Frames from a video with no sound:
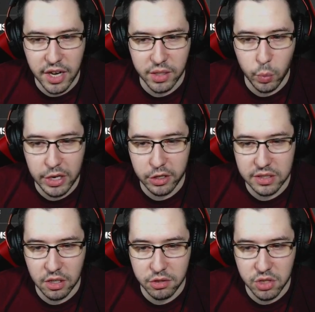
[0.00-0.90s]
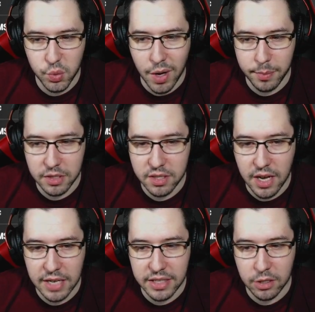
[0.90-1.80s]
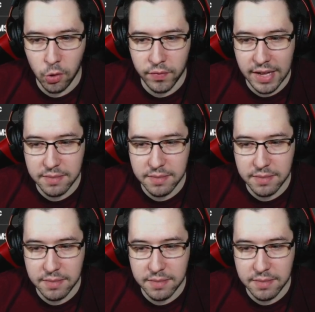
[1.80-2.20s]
of weird. It's also swapping sides. I don't know if that's